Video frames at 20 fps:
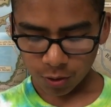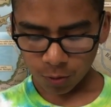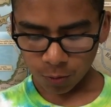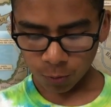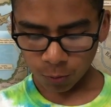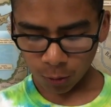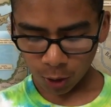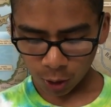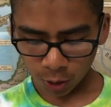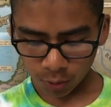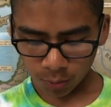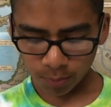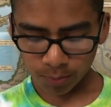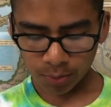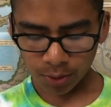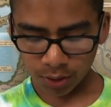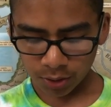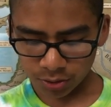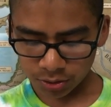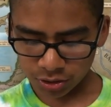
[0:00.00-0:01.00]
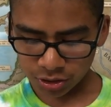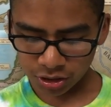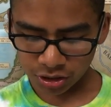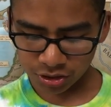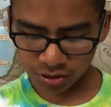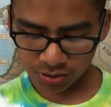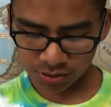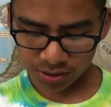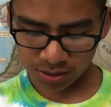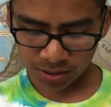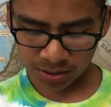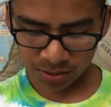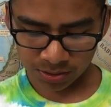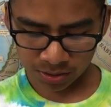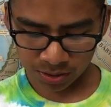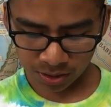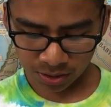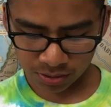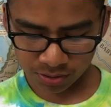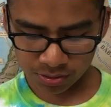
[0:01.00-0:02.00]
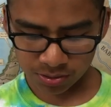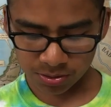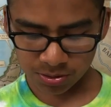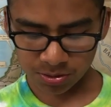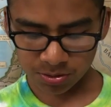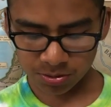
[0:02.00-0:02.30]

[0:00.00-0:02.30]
Rome, both Jews and those